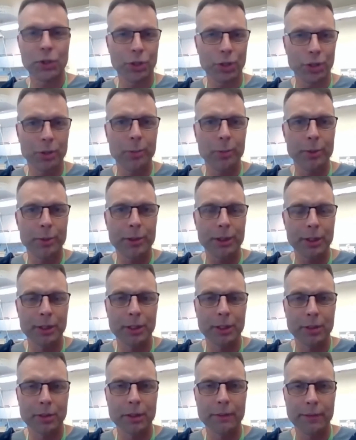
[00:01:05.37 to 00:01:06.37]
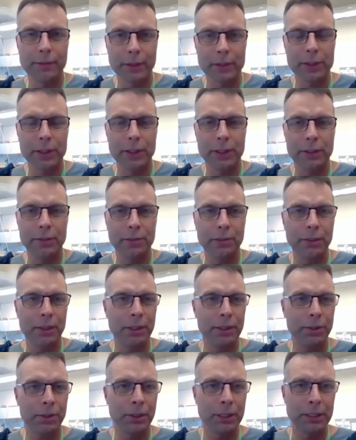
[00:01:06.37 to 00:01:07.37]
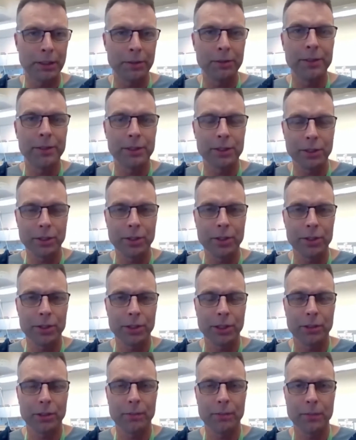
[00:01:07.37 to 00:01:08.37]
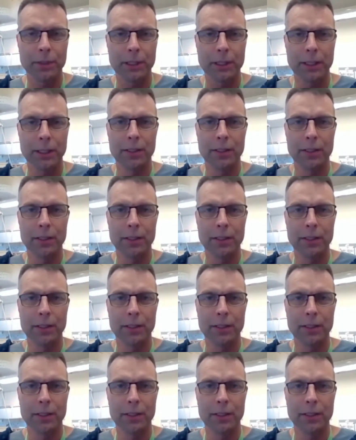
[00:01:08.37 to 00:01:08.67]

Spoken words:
jobs in university, and you are a researcher.